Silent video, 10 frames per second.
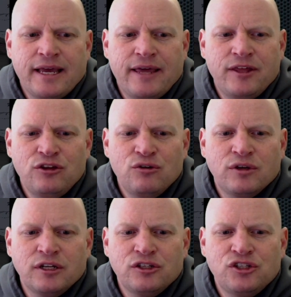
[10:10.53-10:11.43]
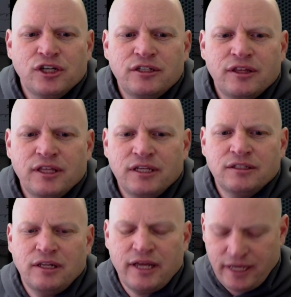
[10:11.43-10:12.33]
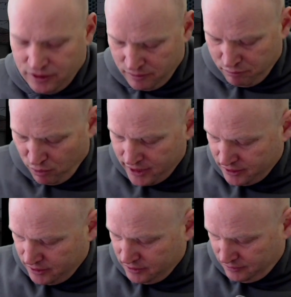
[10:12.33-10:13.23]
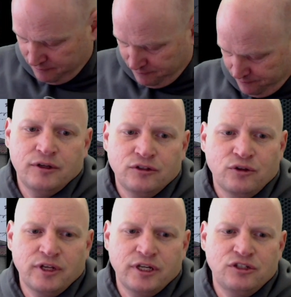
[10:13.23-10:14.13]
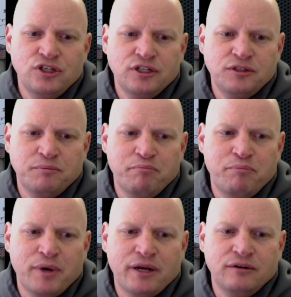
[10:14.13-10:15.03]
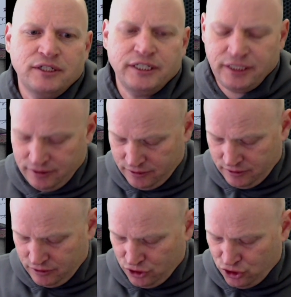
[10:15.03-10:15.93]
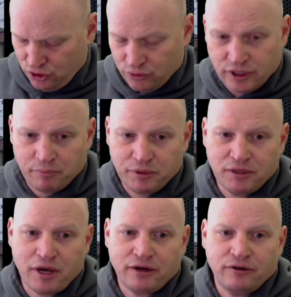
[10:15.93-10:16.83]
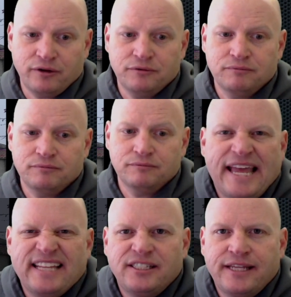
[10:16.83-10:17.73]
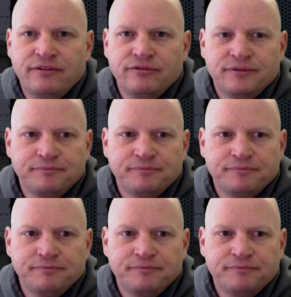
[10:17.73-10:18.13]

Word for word: and then you can adjust things like the brightness so that it just barely shows up in the background and save.